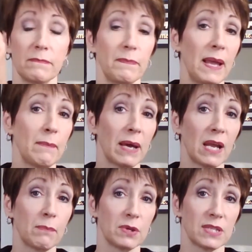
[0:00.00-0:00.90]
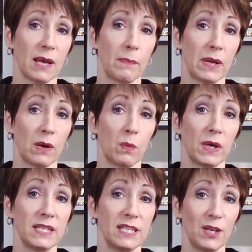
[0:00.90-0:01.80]
paint by numbers up here.
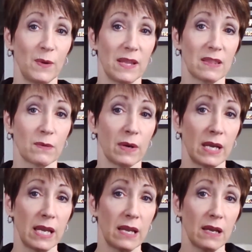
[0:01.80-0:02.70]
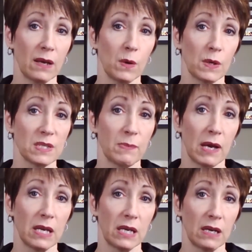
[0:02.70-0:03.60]
1, 2, and 3
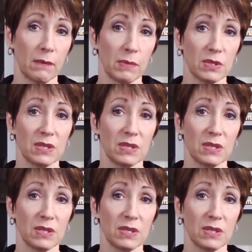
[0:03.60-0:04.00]
corresponding numbers.